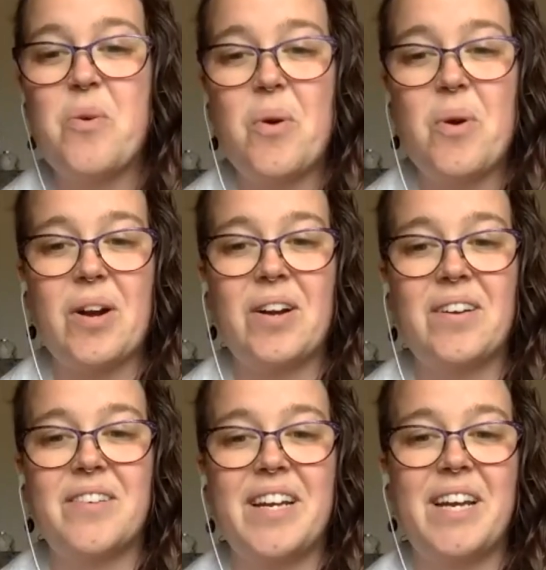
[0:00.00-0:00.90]

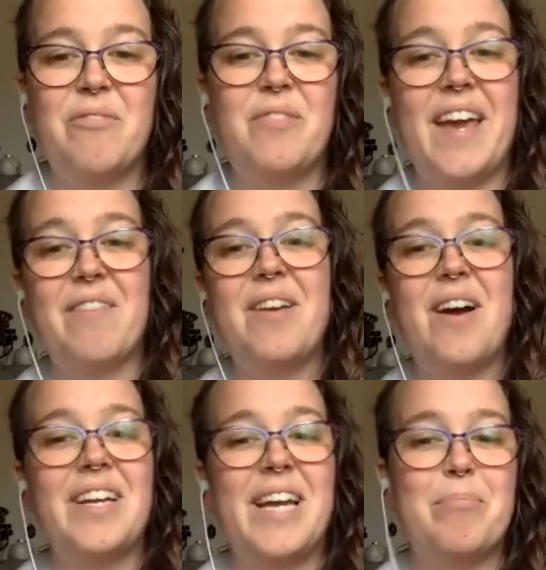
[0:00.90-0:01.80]
or if they have
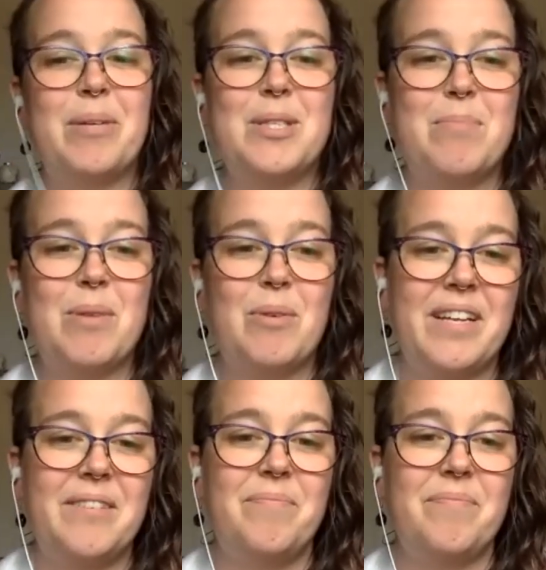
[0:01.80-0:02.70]
not yet been
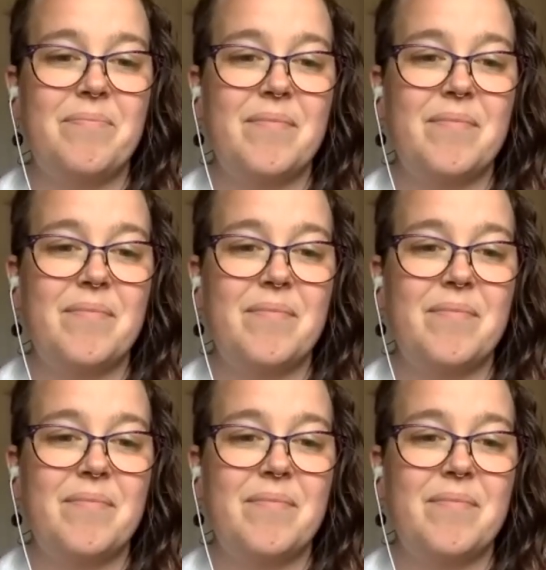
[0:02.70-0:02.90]
spoken,